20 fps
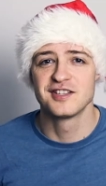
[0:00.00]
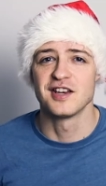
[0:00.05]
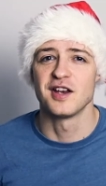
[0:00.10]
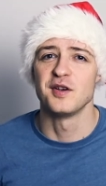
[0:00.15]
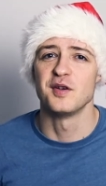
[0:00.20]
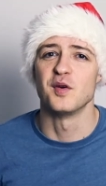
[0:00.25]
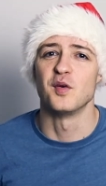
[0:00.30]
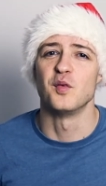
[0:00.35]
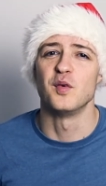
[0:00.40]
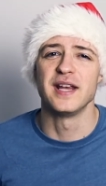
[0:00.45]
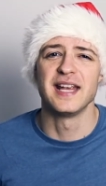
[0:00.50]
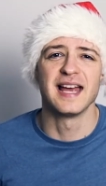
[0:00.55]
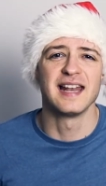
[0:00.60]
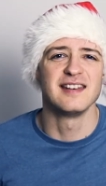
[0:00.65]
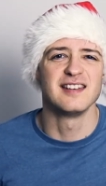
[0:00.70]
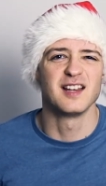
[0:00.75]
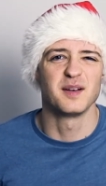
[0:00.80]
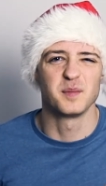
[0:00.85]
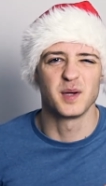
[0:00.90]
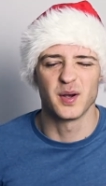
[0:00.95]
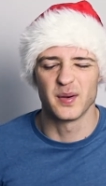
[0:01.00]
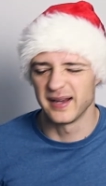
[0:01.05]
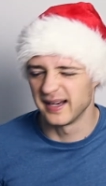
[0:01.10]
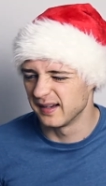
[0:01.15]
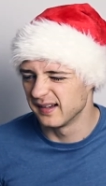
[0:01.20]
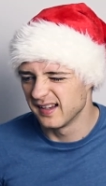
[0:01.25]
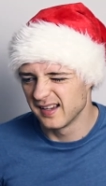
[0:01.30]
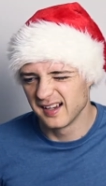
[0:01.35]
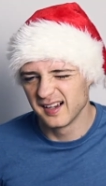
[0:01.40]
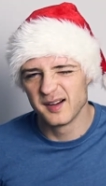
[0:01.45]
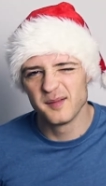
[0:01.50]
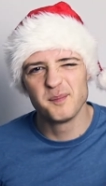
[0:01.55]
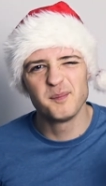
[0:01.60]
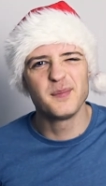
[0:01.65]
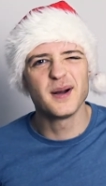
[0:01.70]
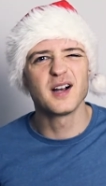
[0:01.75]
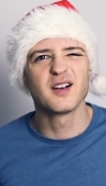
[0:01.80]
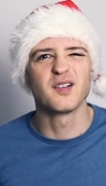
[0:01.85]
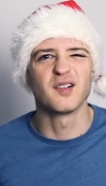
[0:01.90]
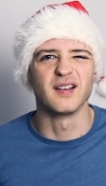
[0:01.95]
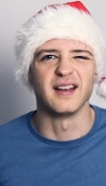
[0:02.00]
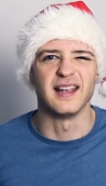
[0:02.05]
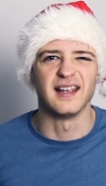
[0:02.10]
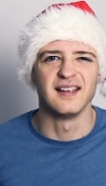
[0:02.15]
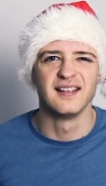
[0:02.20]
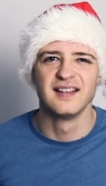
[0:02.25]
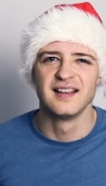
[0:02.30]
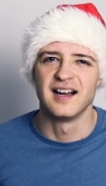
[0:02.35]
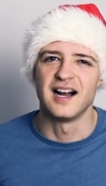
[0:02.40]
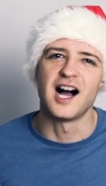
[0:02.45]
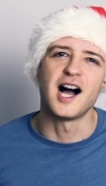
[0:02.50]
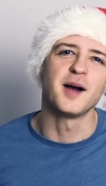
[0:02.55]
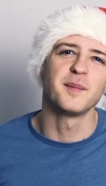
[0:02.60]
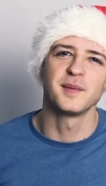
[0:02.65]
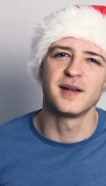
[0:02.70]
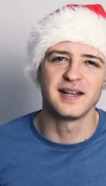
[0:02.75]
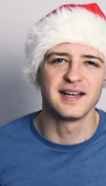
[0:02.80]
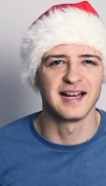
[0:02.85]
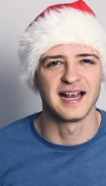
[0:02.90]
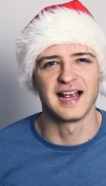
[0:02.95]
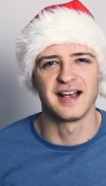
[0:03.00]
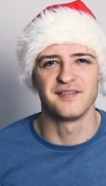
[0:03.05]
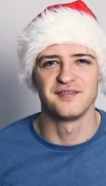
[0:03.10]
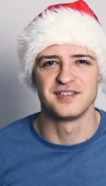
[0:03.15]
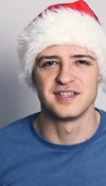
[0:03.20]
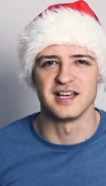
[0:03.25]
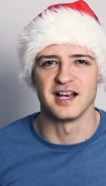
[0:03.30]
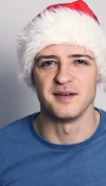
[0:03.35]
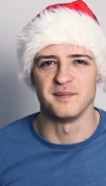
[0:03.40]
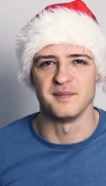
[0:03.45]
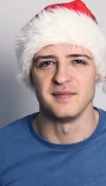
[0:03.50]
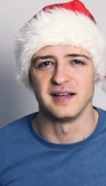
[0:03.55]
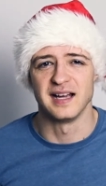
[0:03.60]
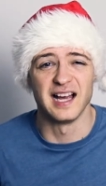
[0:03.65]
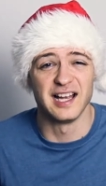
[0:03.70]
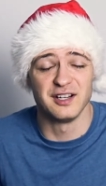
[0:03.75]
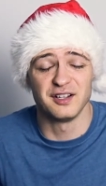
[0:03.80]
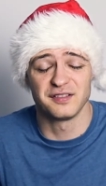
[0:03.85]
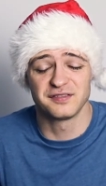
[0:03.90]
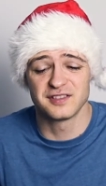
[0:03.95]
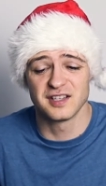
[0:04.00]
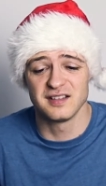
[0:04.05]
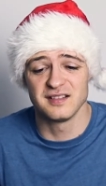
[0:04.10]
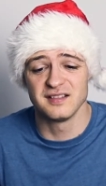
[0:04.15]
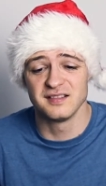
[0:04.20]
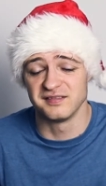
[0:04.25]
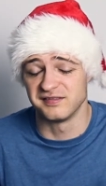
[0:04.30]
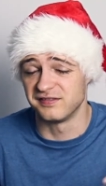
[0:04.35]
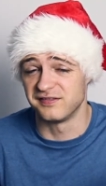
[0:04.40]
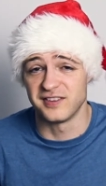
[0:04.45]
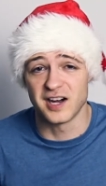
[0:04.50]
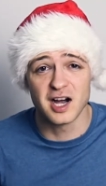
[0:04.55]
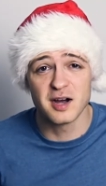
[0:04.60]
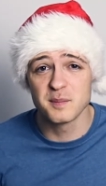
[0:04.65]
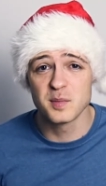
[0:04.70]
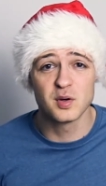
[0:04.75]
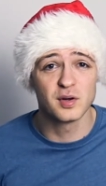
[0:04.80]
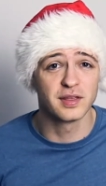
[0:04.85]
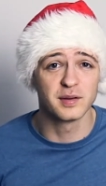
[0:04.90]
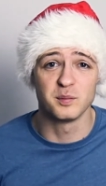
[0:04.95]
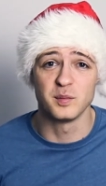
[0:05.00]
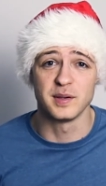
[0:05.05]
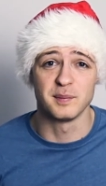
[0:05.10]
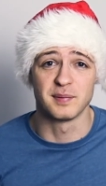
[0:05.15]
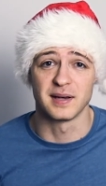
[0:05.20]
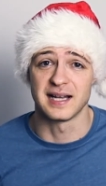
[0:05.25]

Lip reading: So we end up going, bugger it, I'm gonna have some, and often far more than we